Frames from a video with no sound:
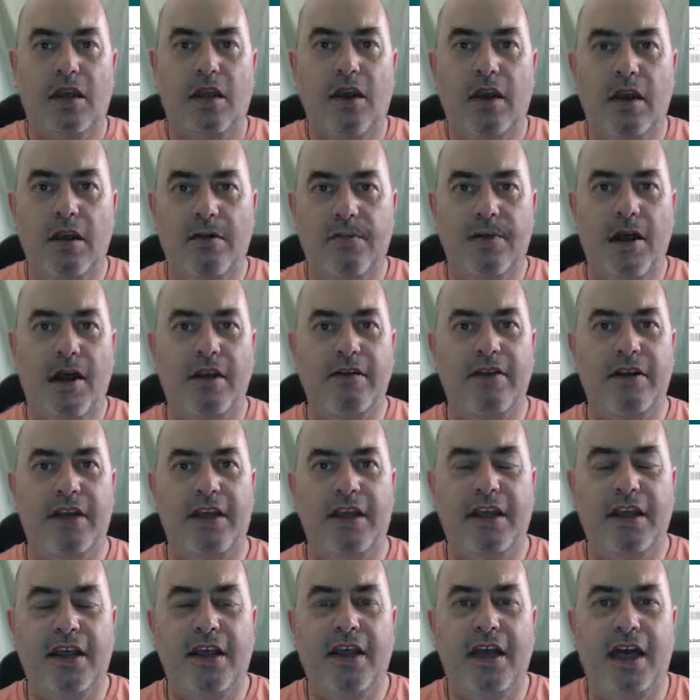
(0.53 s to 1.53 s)
Hi, Barry
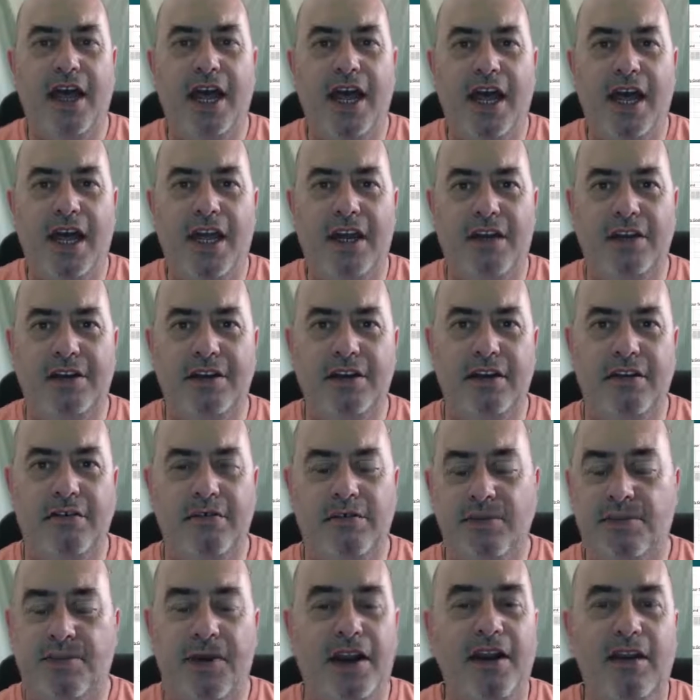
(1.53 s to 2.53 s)
here, and
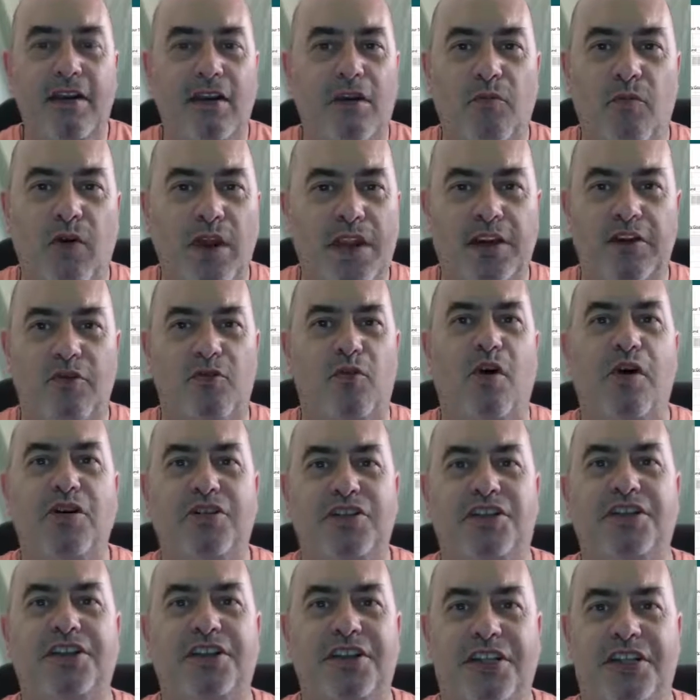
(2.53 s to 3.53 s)
depending on when you're
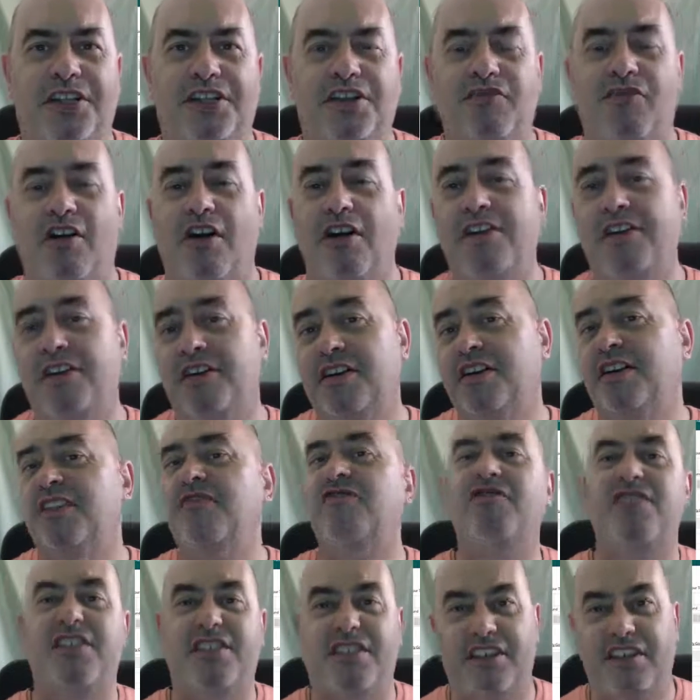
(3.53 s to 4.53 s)
watching this, you're either going to
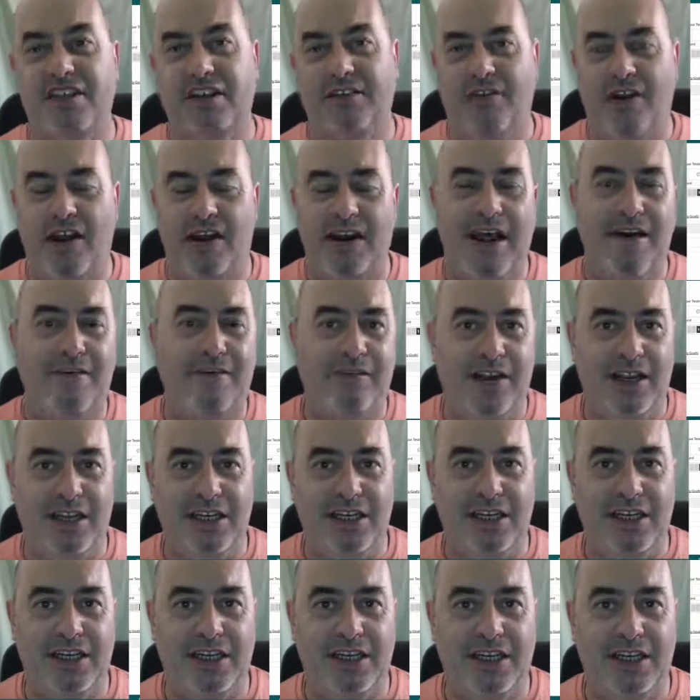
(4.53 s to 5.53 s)
receive an
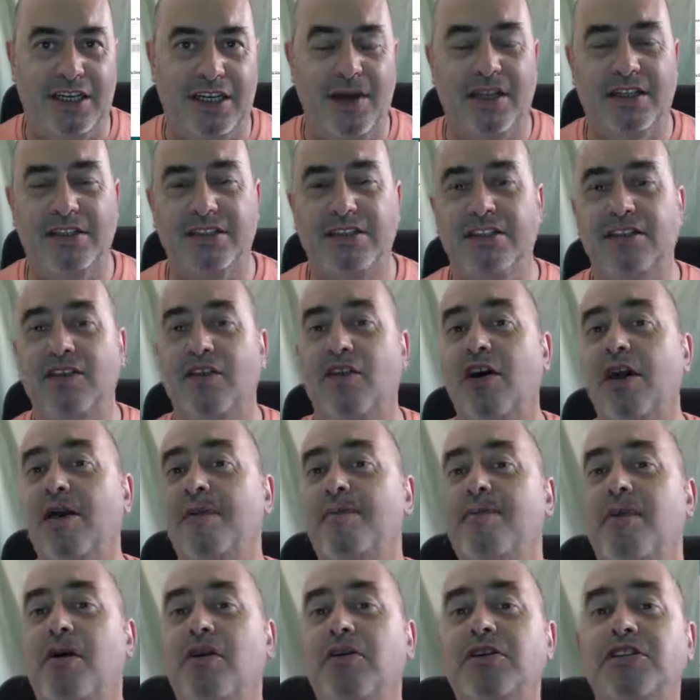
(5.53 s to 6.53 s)
avalanche of emails in your
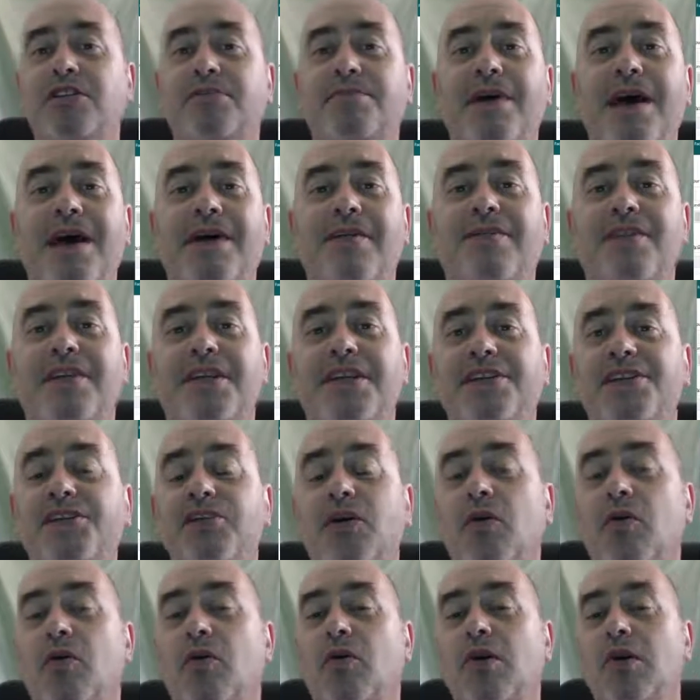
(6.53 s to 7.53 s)
inbox about this,
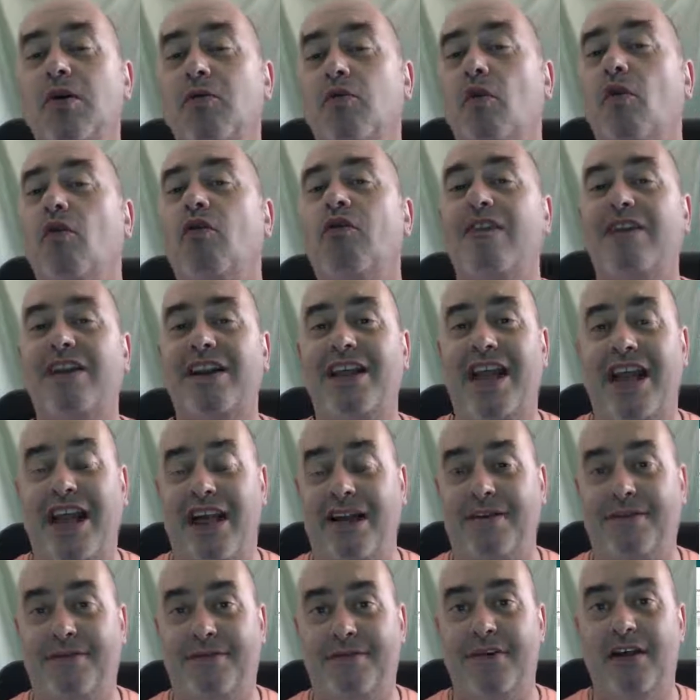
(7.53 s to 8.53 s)
or you already
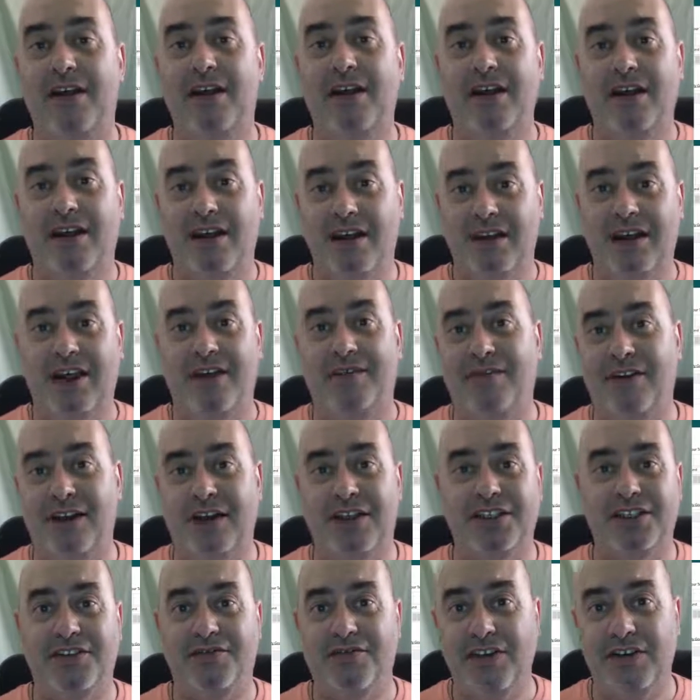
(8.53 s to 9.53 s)
have an
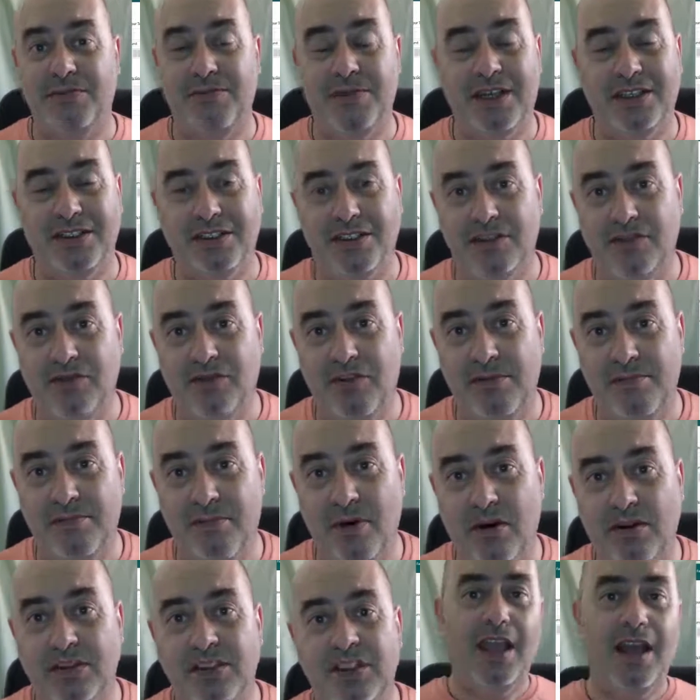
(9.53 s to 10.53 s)
avalanche of emails in your
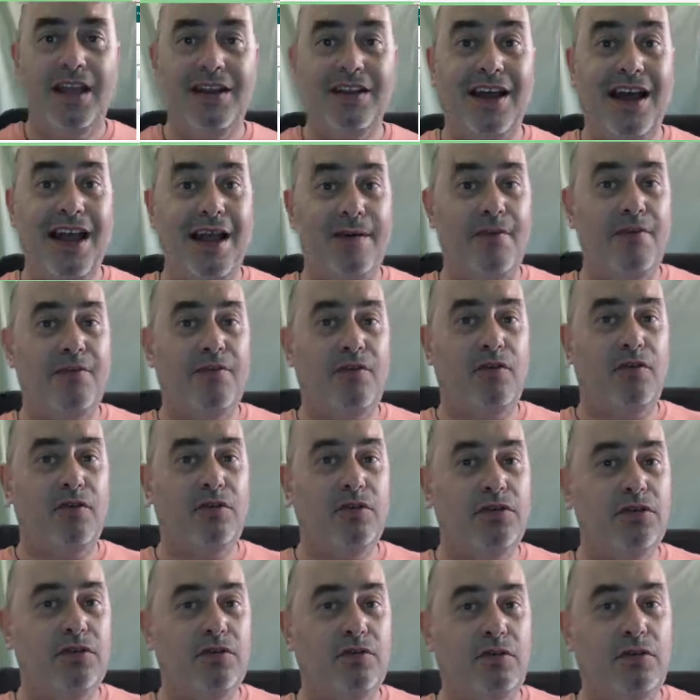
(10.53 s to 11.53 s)
inbox. And I am, of
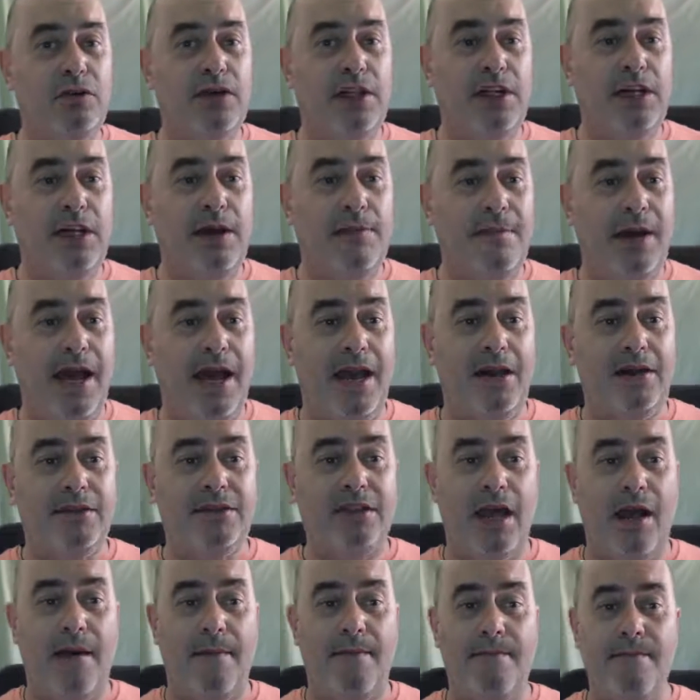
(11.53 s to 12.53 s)
course, talking about
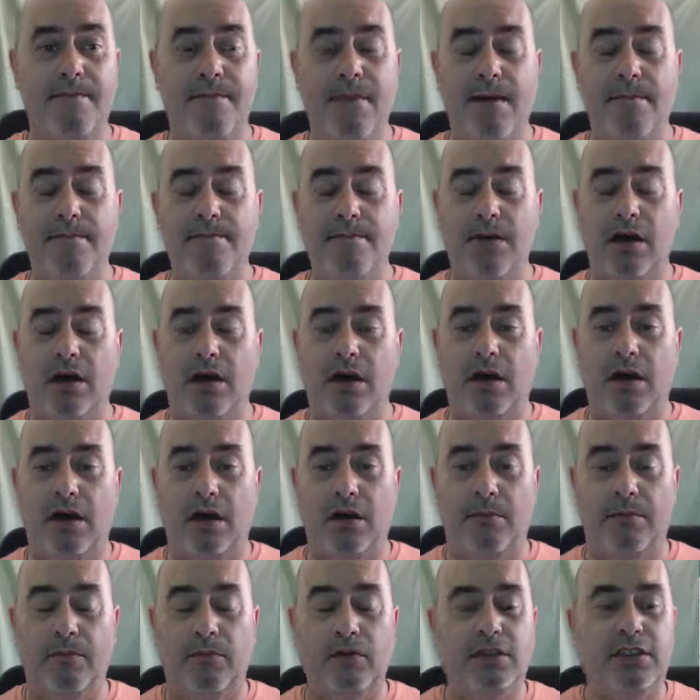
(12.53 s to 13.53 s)

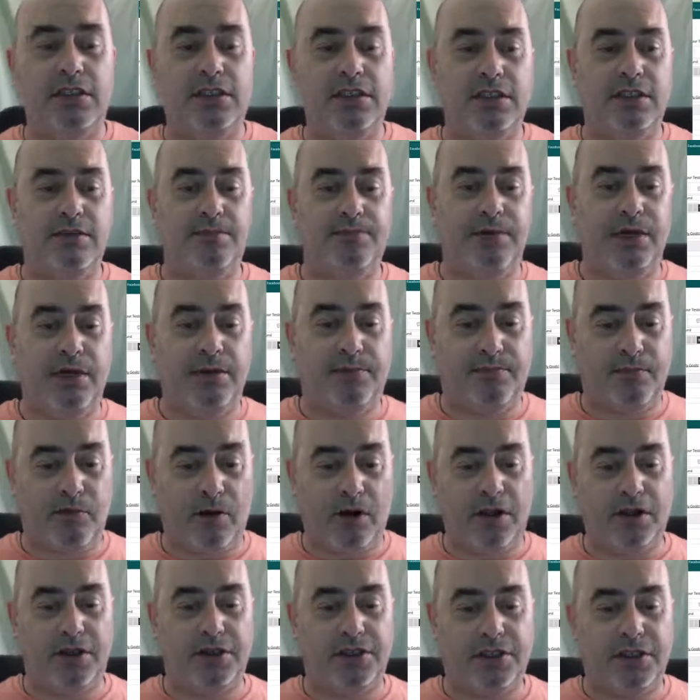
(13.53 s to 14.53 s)
memberhub, which is the big
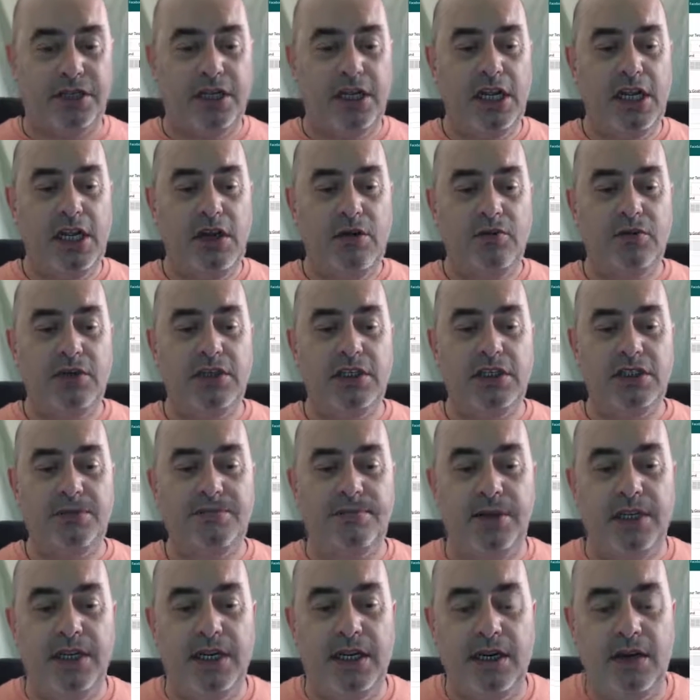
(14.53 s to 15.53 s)
product which is
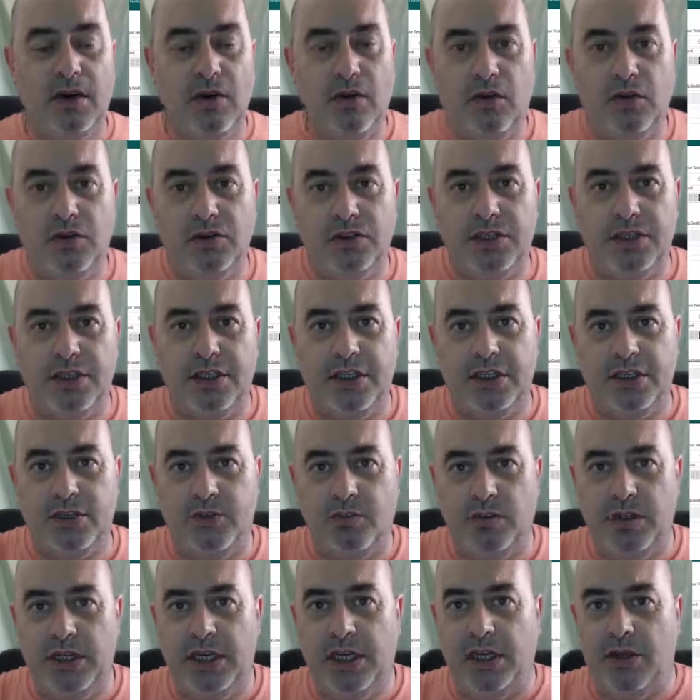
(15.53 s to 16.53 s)
being launched this
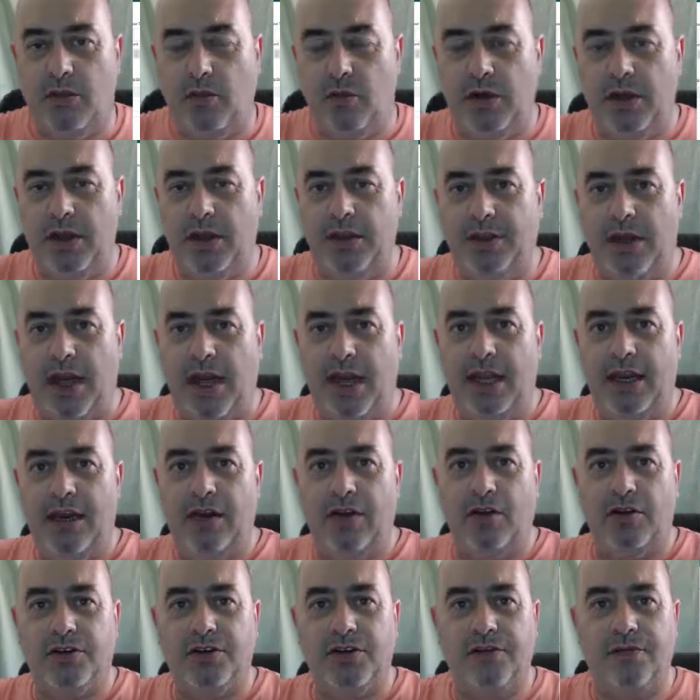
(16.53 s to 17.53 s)
week with a
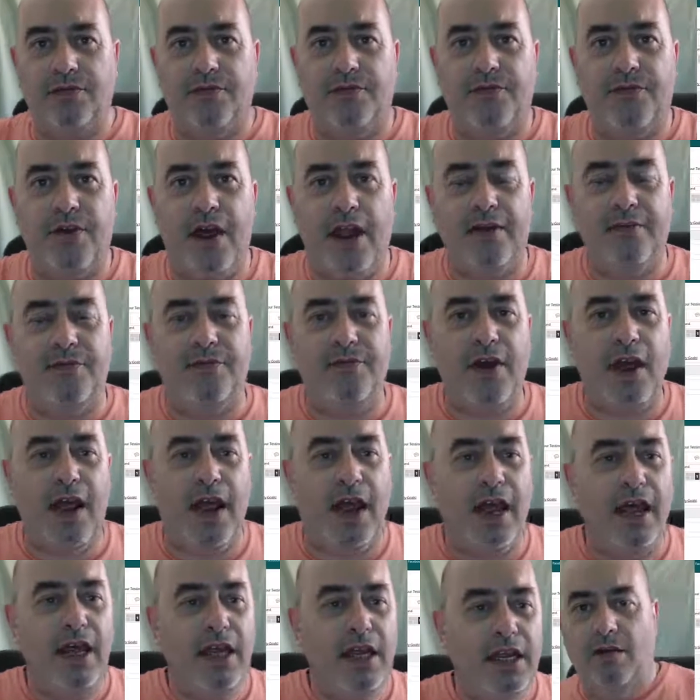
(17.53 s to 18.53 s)
lot of
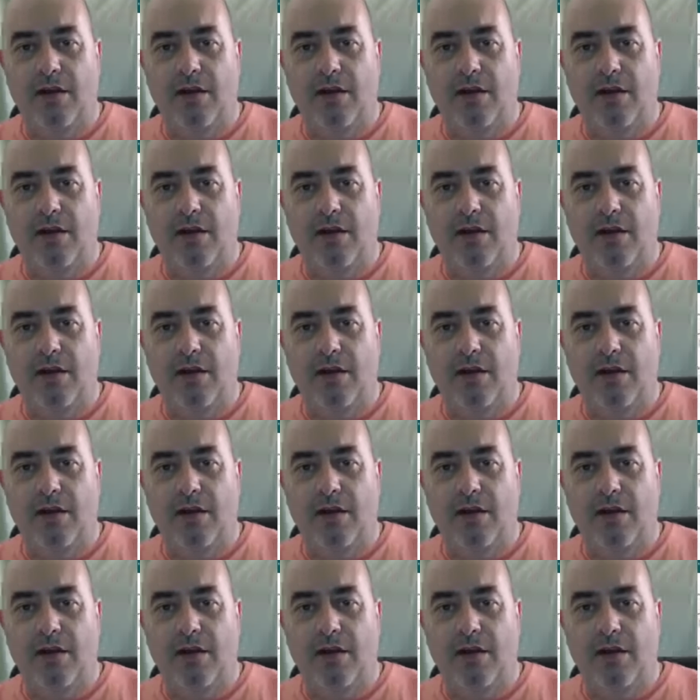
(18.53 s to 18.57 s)
fanfare.